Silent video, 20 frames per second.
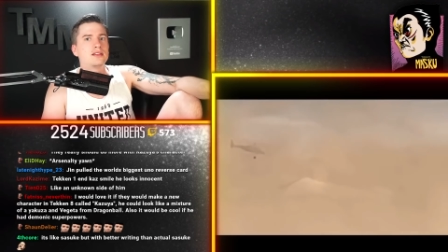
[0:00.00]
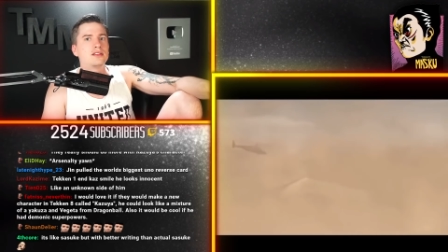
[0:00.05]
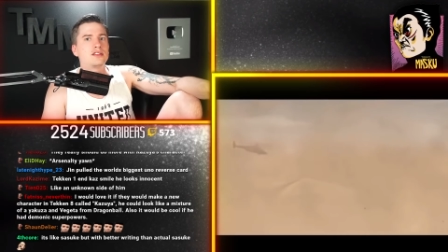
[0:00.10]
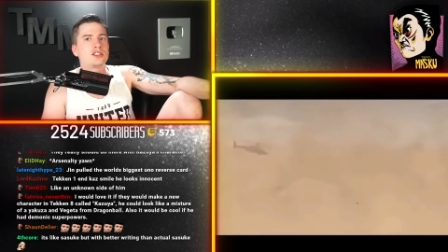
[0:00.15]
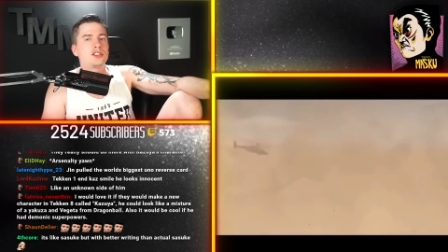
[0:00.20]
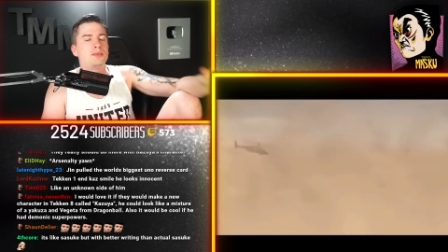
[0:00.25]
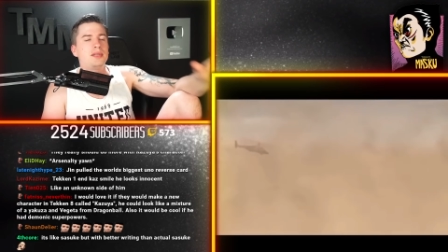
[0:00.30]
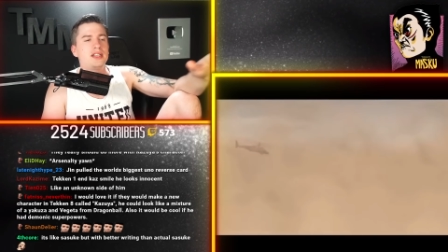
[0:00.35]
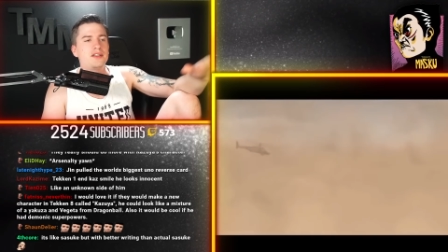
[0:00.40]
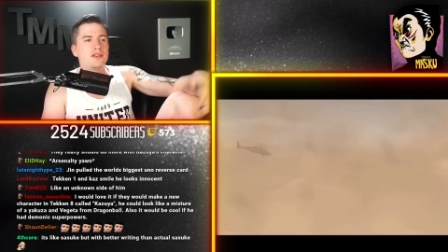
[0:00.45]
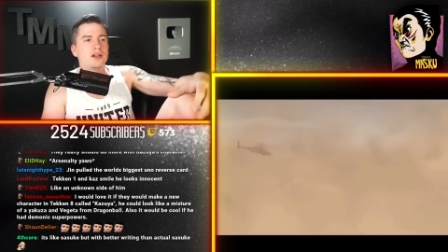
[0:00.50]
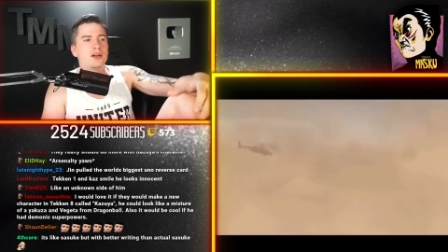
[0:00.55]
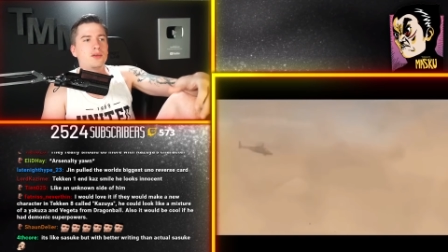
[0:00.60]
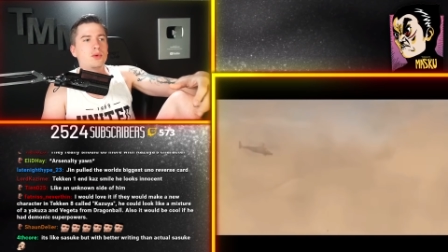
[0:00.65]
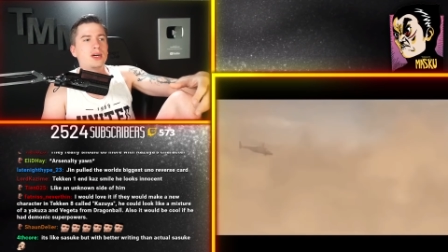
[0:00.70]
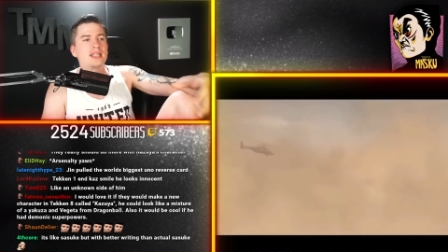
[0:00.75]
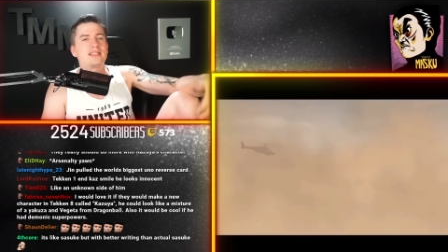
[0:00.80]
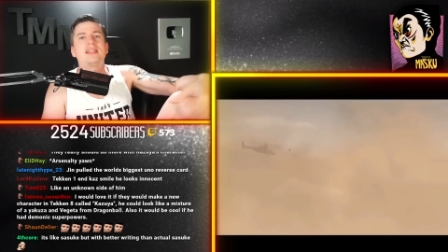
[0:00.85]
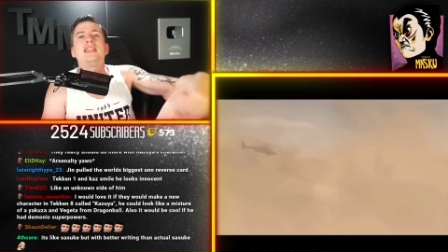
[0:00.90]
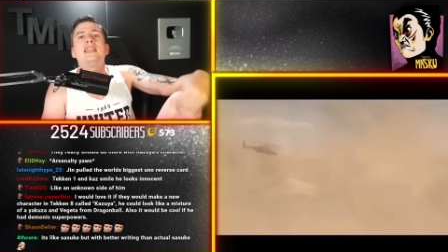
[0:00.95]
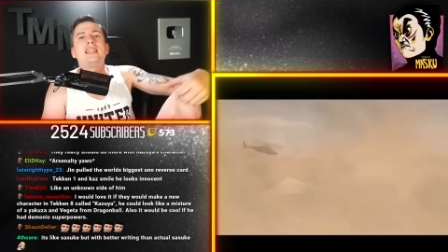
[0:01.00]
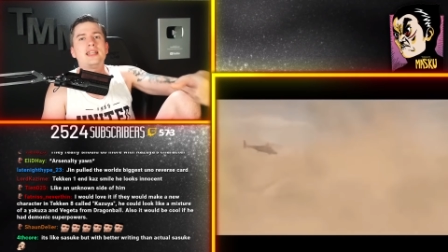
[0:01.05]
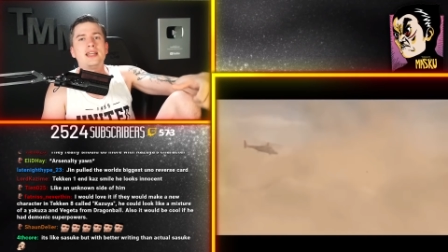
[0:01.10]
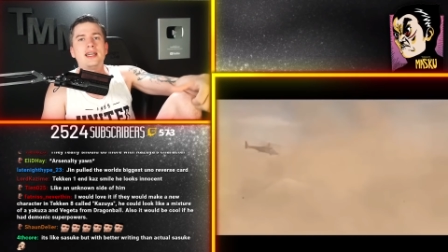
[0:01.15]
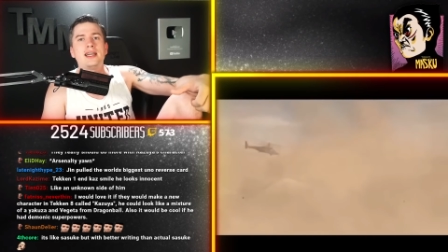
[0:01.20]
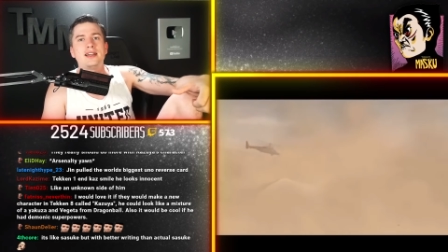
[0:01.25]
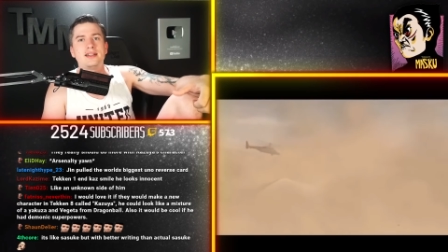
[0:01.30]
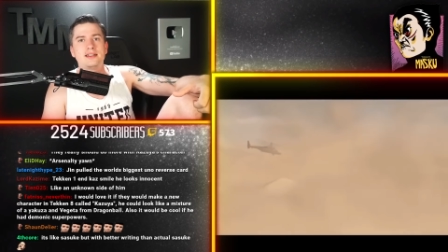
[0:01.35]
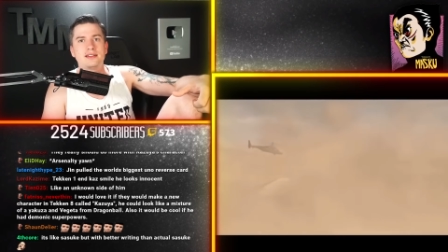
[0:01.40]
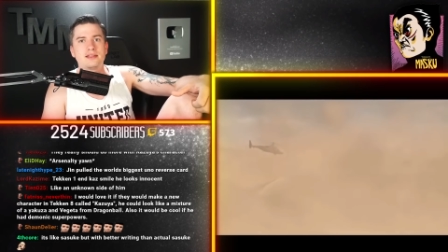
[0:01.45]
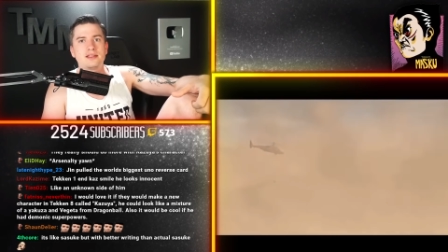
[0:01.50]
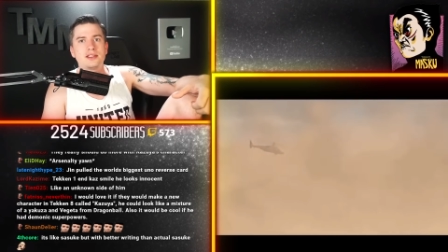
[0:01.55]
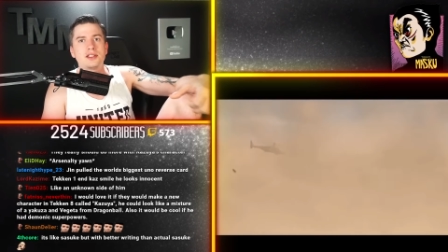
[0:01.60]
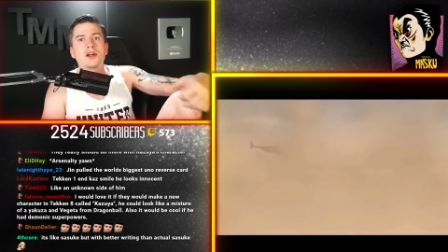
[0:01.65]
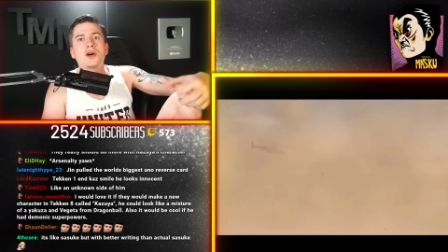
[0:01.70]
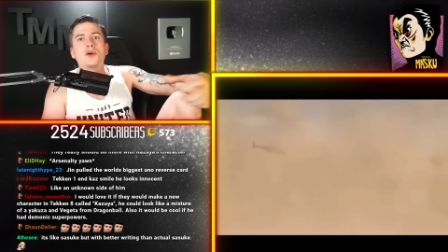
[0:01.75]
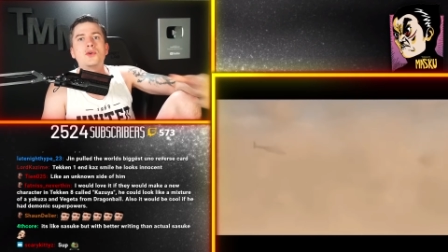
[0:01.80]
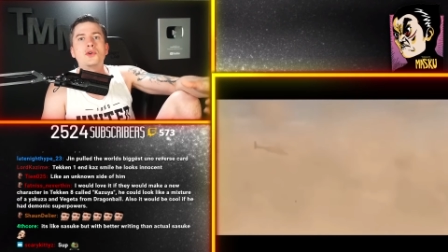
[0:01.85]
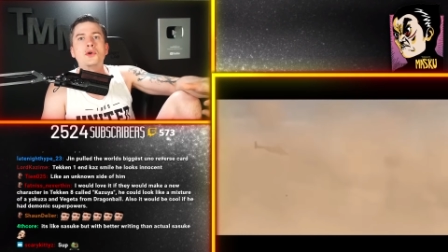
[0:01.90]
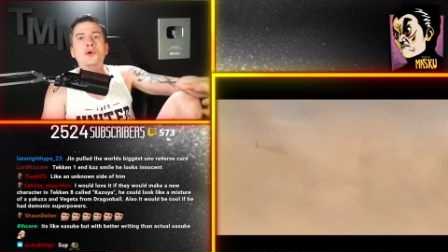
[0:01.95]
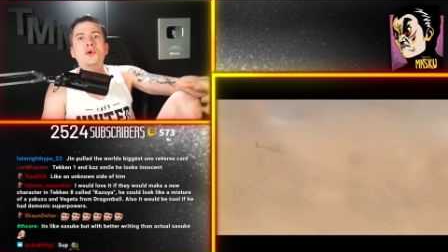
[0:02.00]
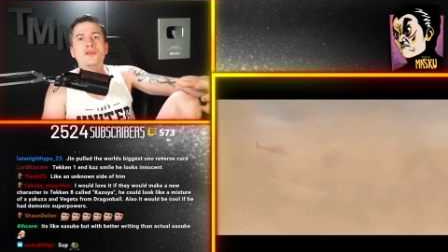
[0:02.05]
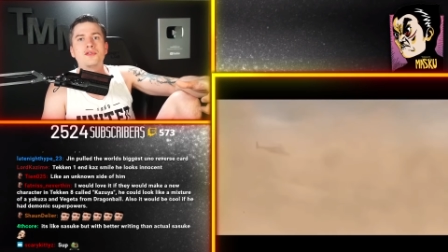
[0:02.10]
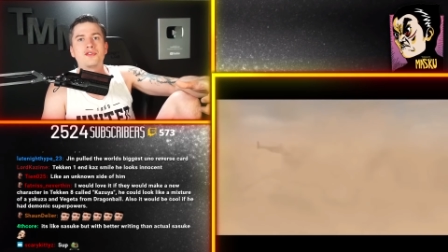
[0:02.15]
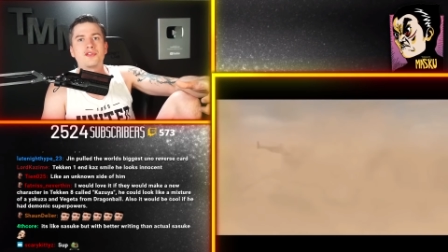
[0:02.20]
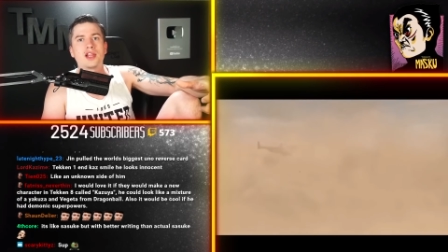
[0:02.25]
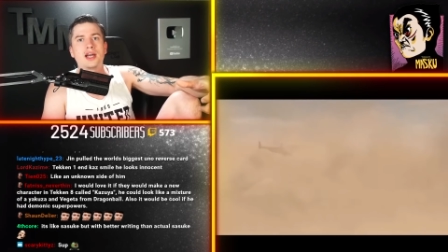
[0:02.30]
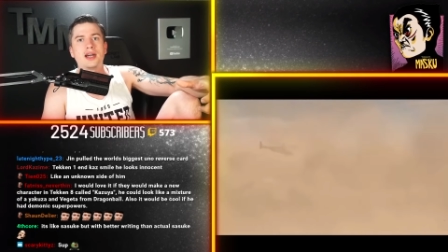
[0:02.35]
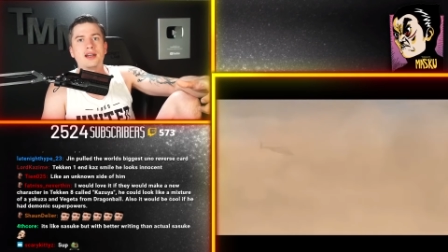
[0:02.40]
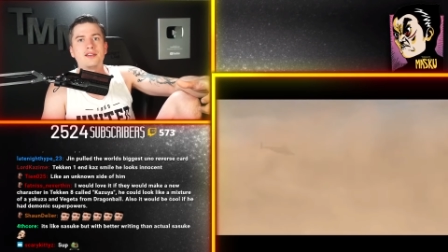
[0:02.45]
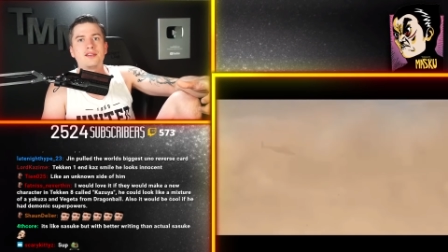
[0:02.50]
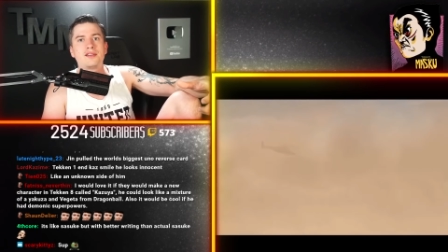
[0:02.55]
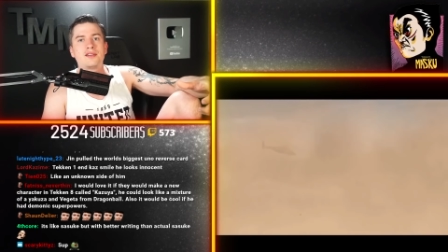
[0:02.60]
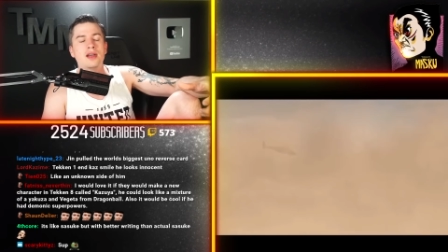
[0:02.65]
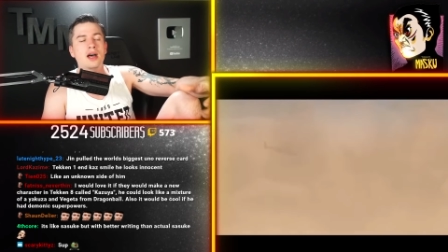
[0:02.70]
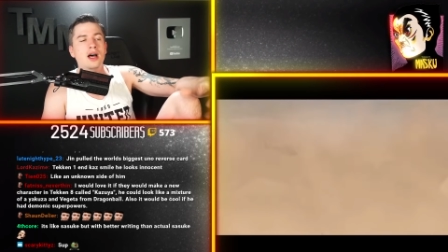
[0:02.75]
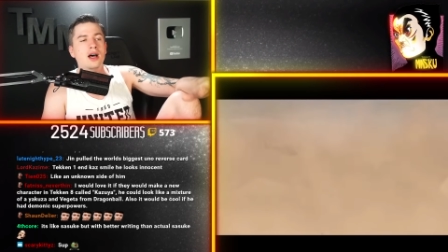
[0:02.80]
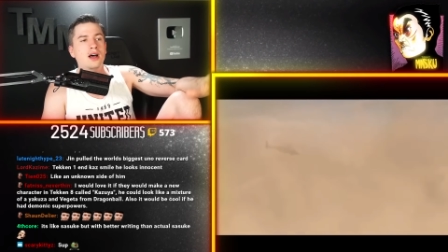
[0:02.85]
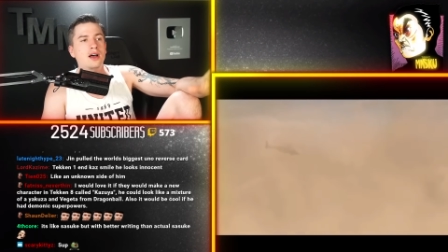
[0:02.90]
to be what he is, you know, ruthless.